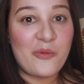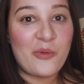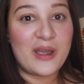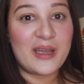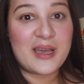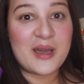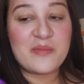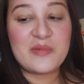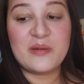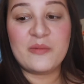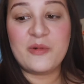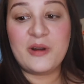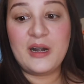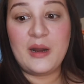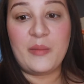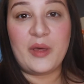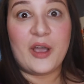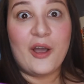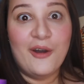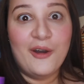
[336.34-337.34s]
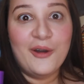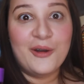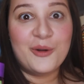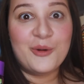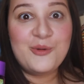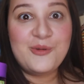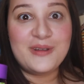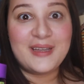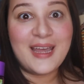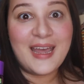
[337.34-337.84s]
wake up in the morning, I'm like,
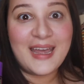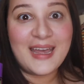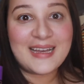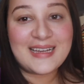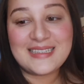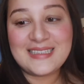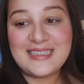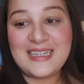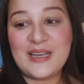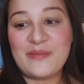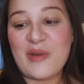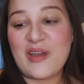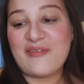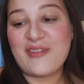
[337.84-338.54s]
oh yeah, I get to take my